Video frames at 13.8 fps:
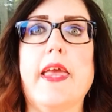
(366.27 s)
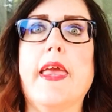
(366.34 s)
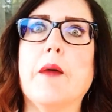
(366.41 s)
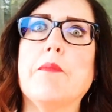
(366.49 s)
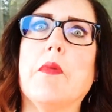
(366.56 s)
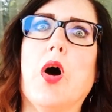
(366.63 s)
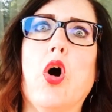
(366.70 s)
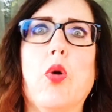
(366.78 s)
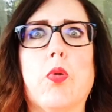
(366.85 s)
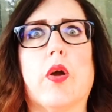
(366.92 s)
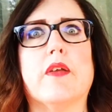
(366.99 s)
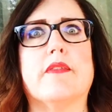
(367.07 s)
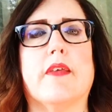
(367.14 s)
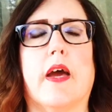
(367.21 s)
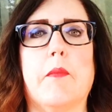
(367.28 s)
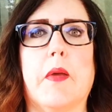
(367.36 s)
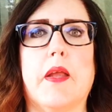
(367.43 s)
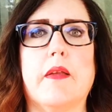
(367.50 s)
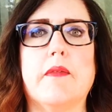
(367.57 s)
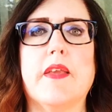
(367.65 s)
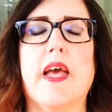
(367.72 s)
Yep, homework assignment.
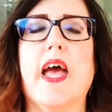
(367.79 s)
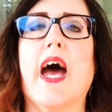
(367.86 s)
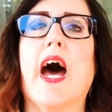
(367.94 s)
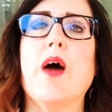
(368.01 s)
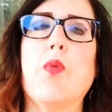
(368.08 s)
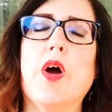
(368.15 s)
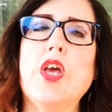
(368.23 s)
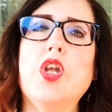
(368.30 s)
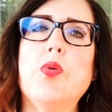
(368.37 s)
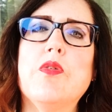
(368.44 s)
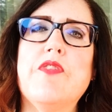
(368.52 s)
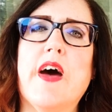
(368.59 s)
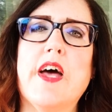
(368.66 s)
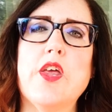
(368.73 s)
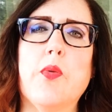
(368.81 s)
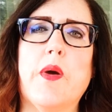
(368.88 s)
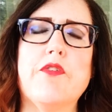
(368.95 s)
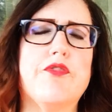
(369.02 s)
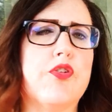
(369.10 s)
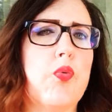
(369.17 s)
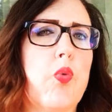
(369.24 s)
I want you to evaluate
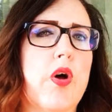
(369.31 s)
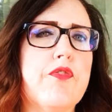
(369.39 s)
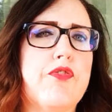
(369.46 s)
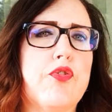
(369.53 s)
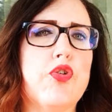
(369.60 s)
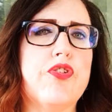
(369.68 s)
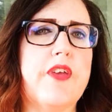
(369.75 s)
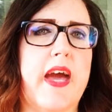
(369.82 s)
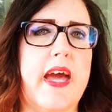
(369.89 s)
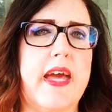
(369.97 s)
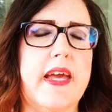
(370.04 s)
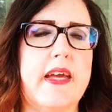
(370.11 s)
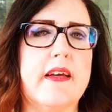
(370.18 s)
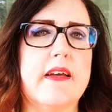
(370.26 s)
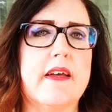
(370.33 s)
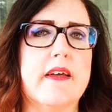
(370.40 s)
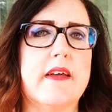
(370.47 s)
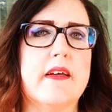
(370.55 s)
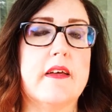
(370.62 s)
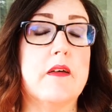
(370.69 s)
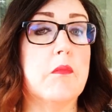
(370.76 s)
for one full day,
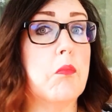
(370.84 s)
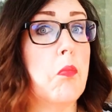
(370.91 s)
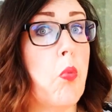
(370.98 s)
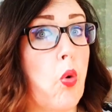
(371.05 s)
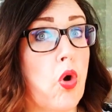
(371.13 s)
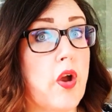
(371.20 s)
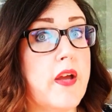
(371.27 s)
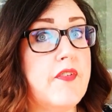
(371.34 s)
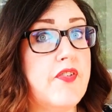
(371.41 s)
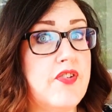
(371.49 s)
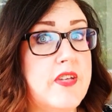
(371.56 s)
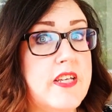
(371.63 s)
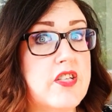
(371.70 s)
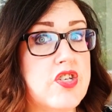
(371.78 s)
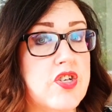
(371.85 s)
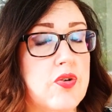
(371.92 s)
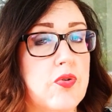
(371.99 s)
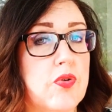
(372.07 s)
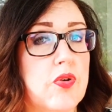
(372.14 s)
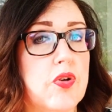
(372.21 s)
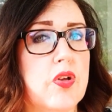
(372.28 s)
more if you need
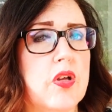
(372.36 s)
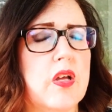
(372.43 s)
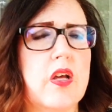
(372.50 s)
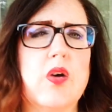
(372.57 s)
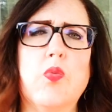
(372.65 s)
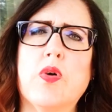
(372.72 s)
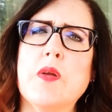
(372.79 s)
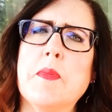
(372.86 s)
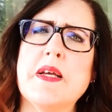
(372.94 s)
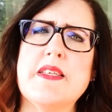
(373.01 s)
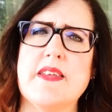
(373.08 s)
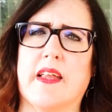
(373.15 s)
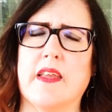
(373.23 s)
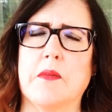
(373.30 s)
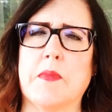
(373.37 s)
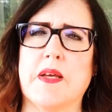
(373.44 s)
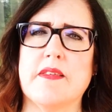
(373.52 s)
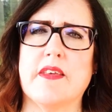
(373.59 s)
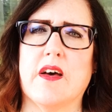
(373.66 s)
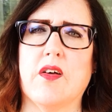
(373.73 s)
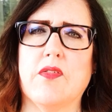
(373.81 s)
to. What am I telling
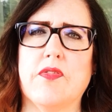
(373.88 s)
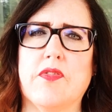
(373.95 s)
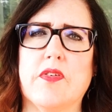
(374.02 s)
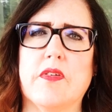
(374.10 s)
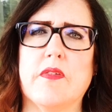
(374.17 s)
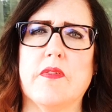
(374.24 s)
myself?